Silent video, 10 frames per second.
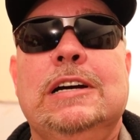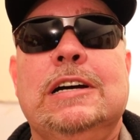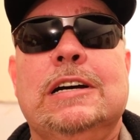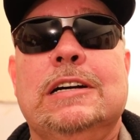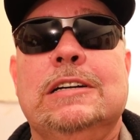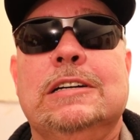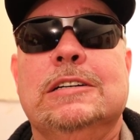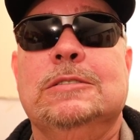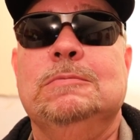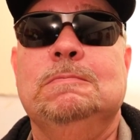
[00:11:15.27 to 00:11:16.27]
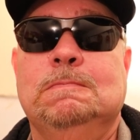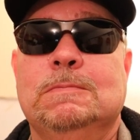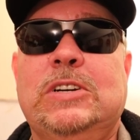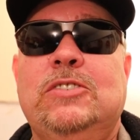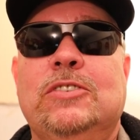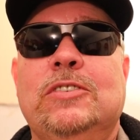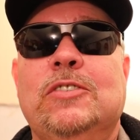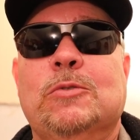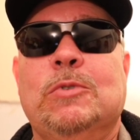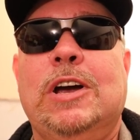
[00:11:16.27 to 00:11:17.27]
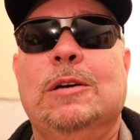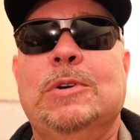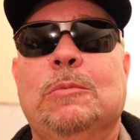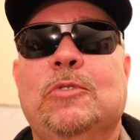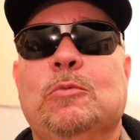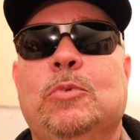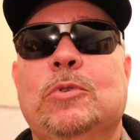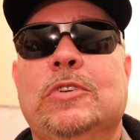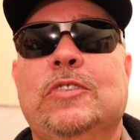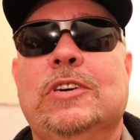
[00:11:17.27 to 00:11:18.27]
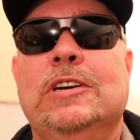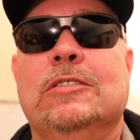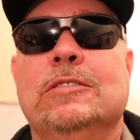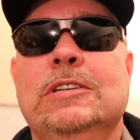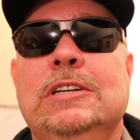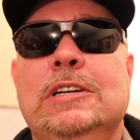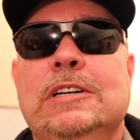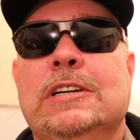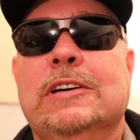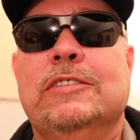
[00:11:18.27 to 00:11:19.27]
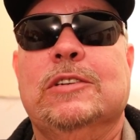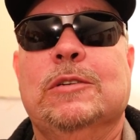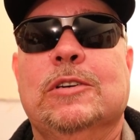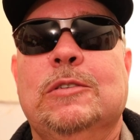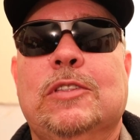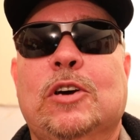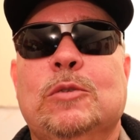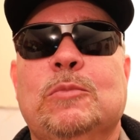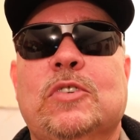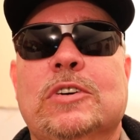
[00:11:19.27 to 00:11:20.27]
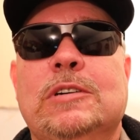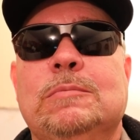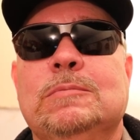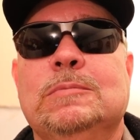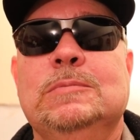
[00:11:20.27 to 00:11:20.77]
And uh, be sure and subscribe. Help support the channel. Give us a thumbs up.